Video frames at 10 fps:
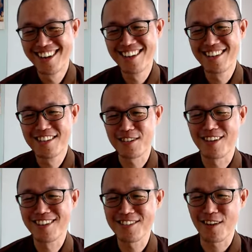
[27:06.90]

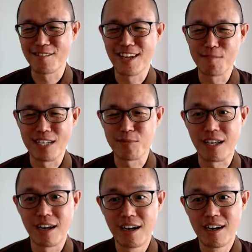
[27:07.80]
Some of them must be
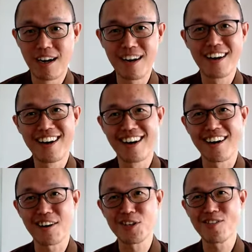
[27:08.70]
like, huh?
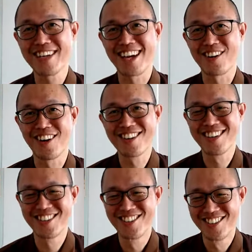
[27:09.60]
How did you get caught
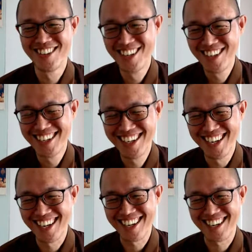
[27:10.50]
into
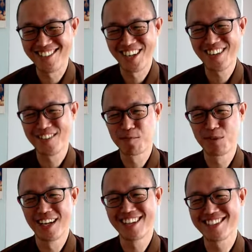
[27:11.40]
agreeing with the
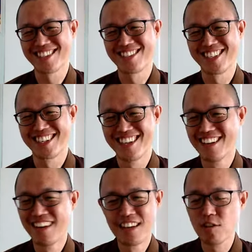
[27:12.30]
Buddha's teaching?
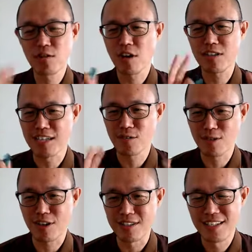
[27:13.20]
No con, no
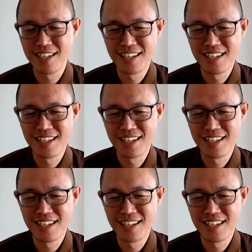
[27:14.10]
con.